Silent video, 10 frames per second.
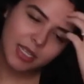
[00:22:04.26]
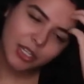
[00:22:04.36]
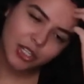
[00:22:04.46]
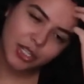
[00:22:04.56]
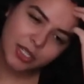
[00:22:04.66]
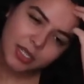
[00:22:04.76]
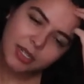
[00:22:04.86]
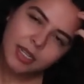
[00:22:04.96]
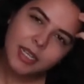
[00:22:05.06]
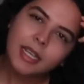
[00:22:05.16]
than
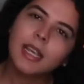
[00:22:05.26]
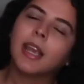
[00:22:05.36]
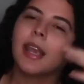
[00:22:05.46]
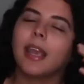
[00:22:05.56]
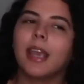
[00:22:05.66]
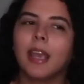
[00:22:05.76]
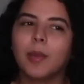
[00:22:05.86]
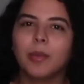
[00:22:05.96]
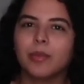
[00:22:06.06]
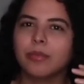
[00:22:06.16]
just
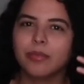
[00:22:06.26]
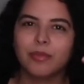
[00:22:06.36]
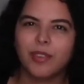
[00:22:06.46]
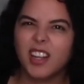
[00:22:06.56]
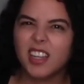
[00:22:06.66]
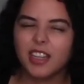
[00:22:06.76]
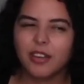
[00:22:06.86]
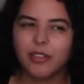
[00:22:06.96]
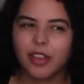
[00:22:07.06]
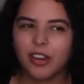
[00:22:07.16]
him falling in
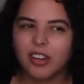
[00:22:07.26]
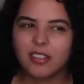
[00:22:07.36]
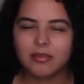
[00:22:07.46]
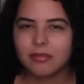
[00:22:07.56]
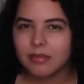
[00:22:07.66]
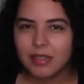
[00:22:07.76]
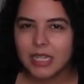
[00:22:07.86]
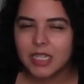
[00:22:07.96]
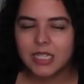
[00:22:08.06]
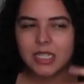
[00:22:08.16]
love with her
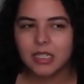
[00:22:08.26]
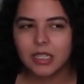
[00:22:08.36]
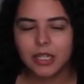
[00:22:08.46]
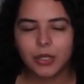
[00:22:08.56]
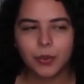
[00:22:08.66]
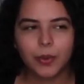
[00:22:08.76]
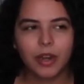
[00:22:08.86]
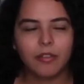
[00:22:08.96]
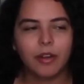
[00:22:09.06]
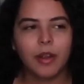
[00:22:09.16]
instantly or
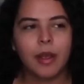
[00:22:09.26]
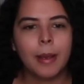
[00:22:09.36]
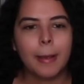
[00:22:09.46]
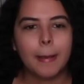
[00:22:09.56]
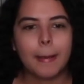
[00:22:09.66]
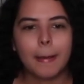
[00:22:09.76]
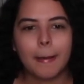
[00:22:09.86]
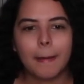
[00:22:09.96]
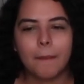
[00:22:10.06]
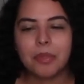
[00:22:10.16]
whatever.
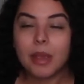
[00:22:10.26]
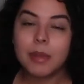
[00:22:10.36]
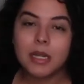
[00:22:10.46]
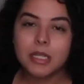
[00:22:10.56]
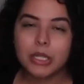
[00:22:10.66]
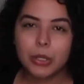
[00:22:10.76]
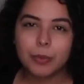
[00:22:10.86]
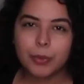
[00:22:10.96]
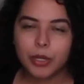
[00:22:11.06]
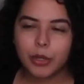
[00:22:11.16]
I mean, it's still
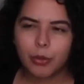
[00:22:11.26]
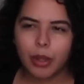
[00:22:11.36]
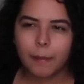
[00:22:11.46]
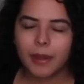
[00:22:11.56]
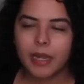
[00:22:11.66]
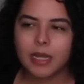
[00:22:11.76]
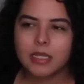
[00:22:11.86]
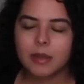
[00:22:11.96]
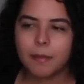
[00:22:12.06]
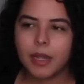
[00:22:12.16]
pretty quick, but I
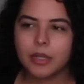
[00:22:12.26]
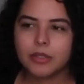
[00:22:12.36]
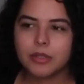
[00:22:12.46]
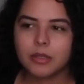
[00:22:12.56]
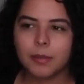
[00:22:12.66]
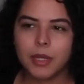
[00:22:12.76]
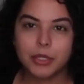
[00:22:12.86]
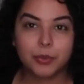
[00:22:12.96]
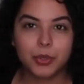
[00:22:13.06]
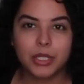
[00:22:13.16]
guess it makes
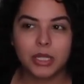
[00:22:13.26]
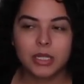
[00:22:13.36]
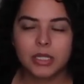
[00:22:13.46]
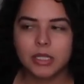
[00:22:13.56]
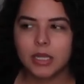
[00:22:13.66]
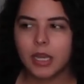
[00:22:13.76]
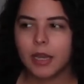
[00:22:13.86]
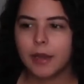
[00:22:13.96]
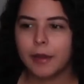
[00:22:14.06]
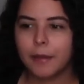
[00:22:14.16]
more sense.
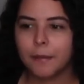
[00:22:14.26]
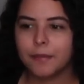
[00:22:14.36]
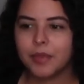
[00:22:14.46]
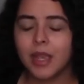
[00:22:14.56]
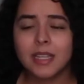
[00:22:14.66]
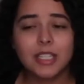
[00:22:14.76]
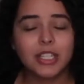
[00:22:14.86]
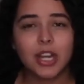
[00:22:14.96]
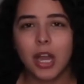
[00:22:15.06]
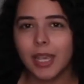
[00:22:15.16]
His
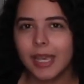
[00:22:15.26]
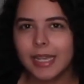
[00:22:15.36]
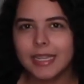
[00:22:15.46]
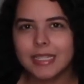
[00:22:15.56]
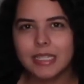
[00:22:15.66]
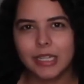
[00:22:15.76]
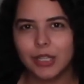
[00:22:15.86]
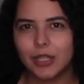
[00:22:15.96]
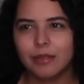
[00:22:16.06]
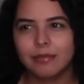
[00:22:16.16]
stalking is
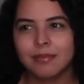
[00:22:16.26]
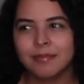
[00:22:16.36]
still